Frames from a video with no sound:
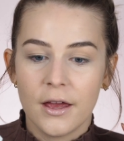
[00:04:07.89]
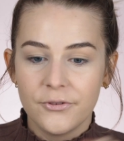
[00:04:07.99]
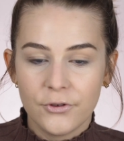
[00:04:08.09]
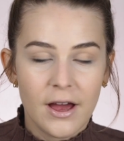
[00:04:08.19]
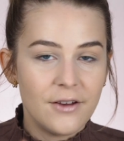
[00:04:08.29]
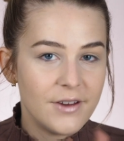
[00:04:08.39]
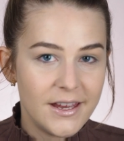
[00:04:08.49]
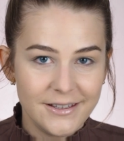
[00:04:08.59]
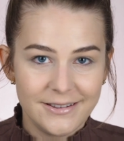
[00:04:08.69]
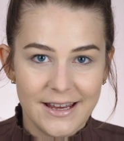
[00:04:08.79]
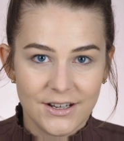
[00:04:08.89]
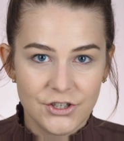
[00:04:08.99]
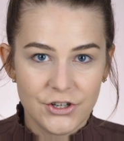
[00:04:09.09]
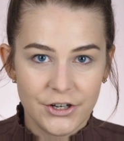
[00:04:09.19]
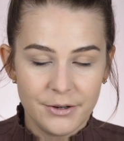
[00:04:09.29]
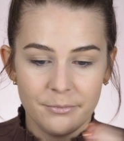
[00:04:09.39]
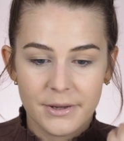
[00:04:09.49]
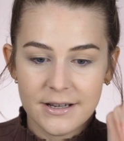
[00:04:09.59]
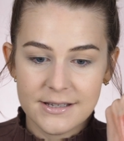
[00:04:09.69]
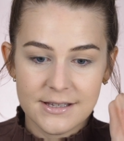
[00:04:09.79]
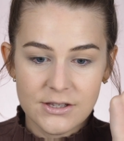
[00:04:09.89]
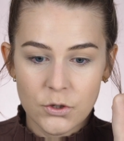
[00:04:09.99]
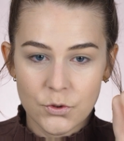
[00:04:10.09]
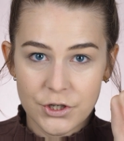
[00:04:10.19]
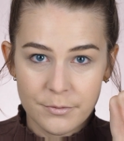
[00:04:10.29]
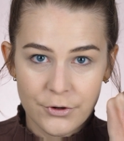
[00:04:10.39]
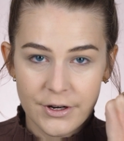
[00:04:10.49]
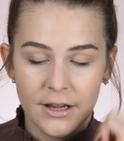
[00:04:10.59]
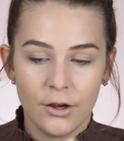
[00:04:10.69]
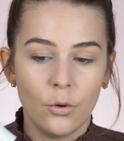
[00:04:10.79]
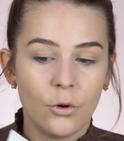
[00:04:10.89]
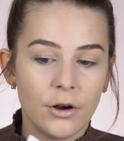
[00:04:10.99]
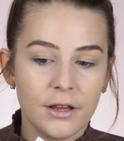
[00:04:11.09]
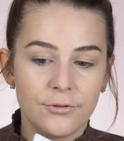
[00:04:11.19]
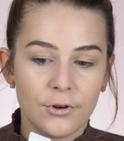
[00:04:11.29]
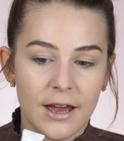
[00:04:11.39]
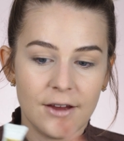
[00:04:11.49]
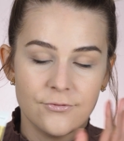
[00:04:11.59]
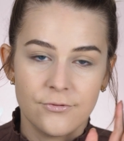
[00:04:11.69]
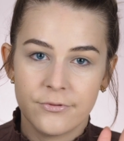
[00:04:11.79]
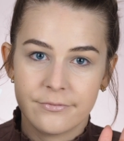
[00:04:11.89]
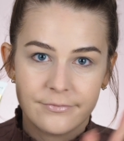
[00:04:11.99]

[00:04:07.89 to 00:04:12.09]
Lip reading: If you have any texture because it's so shimmery, or if you have